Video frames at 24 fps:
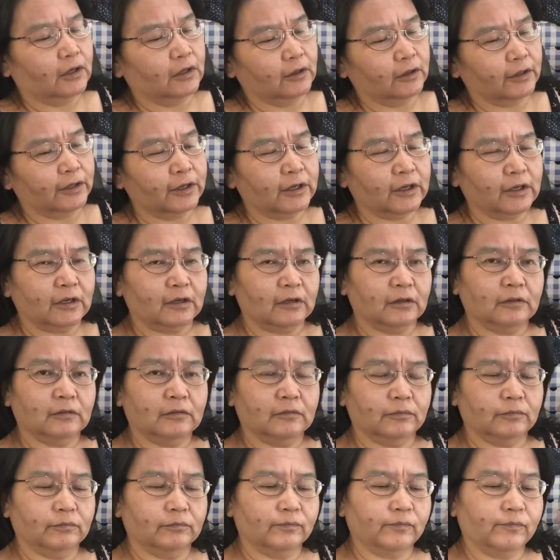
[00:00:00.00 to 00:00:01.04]
linking
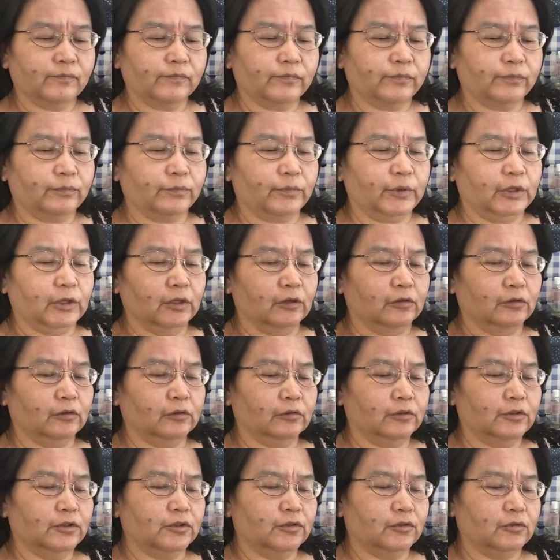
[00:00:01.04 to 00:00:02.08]

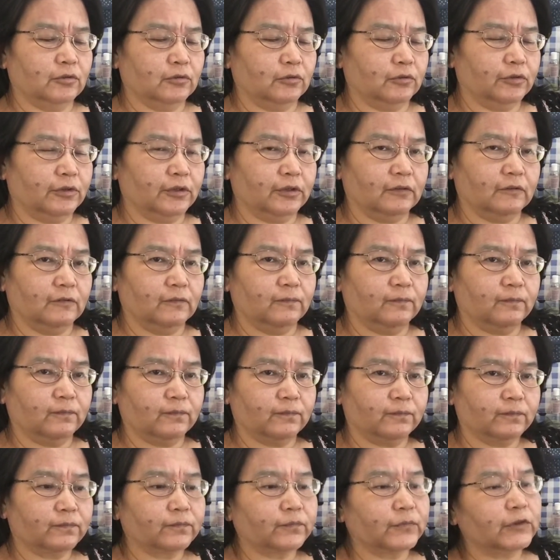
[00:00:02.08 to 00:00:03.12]
below to the
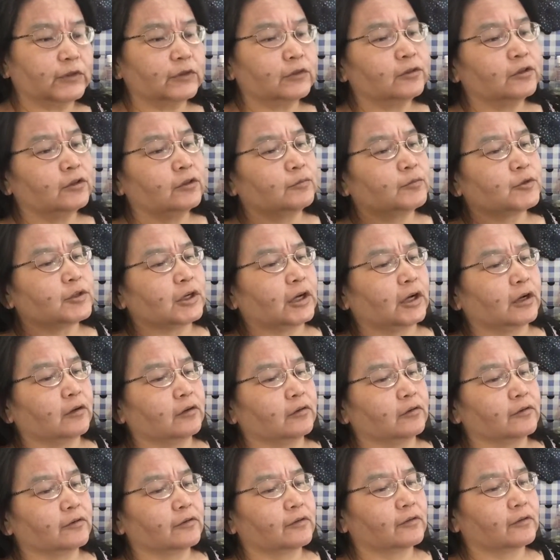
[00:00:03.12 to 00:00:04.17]
YouTube
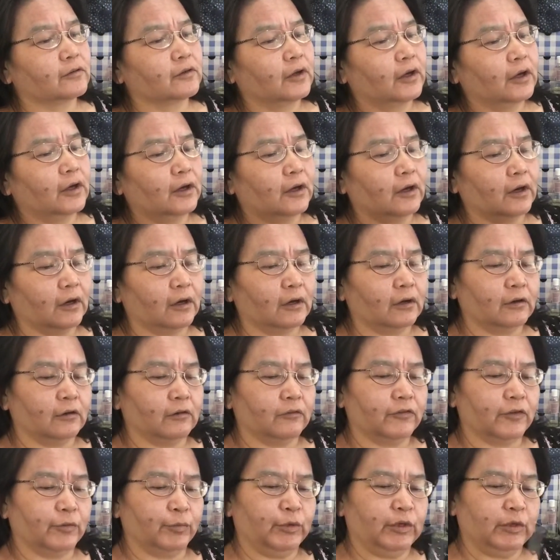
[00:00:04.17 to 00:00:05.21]
channels
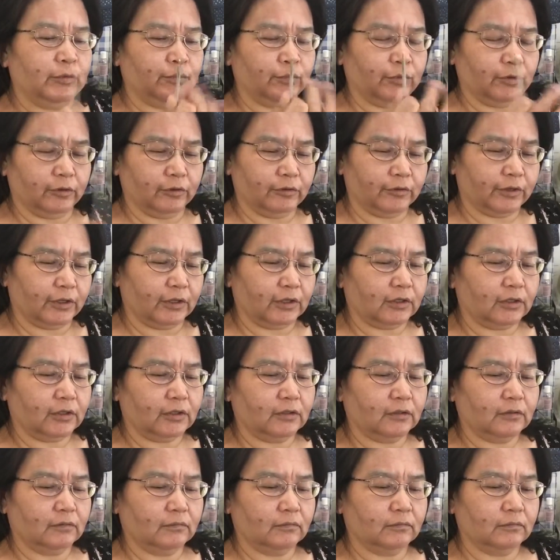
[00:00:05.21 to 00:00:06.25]
of the people that
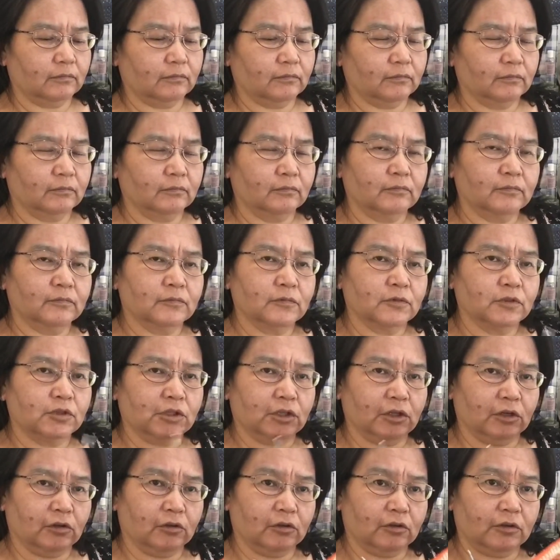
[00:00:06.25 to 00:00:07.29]

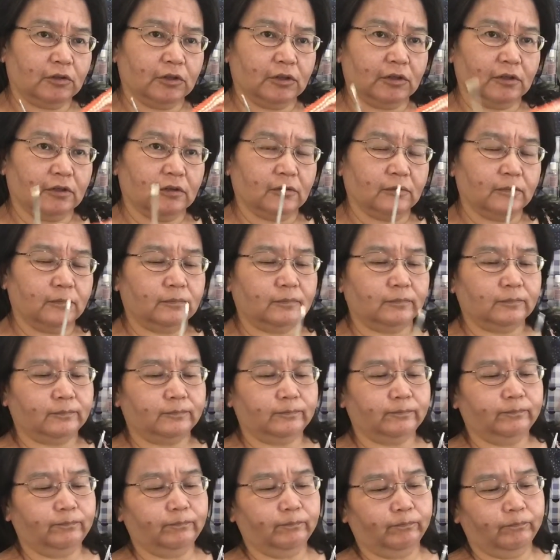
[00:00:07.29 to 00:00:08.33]
shared their
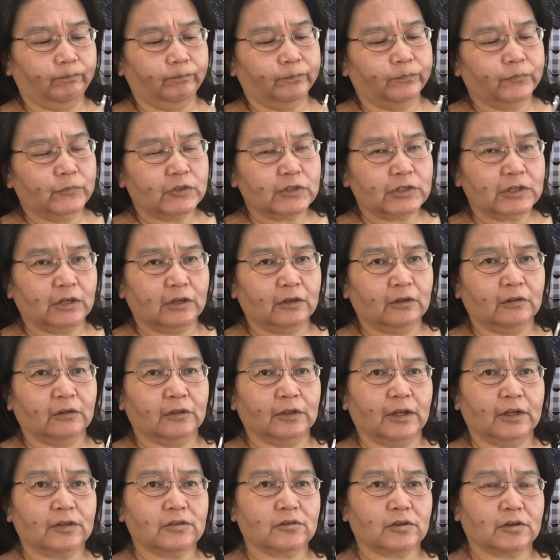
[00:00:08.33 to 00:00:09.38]
channel
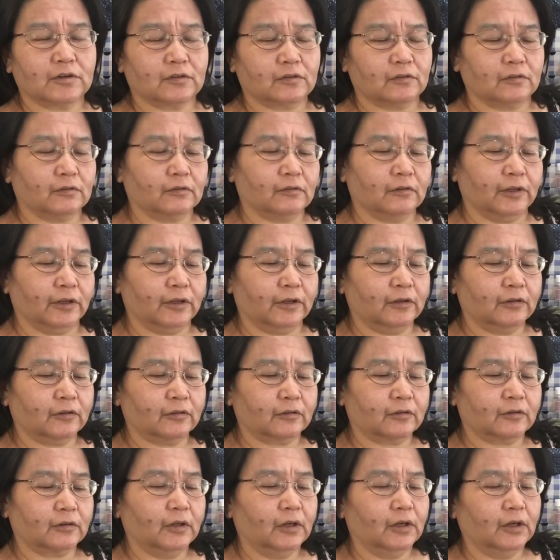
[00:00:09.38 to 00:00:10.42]
addresses,
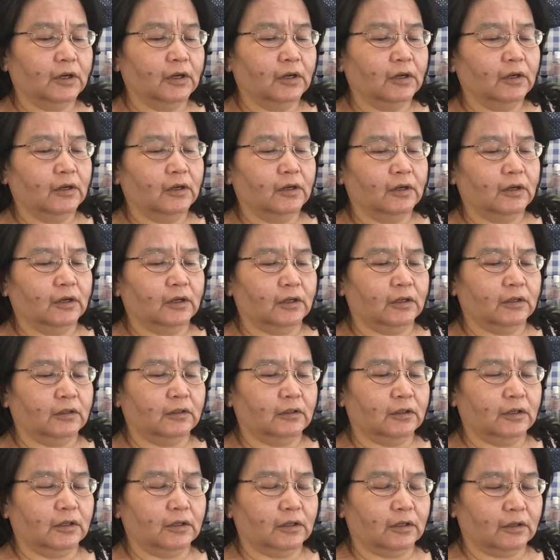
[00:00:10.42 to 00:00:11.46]
links in
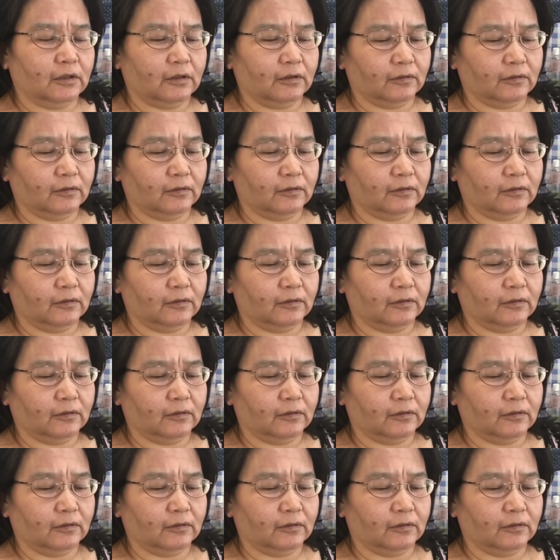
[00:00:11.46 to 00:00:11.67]
the